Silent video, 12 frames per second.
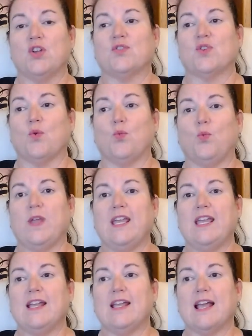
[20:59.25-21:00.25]
So
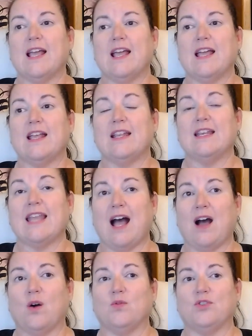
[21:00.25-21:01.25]
we
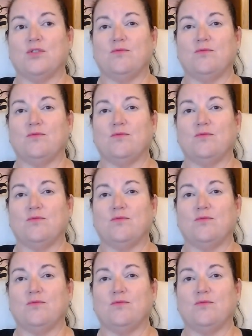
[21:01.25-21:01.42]
now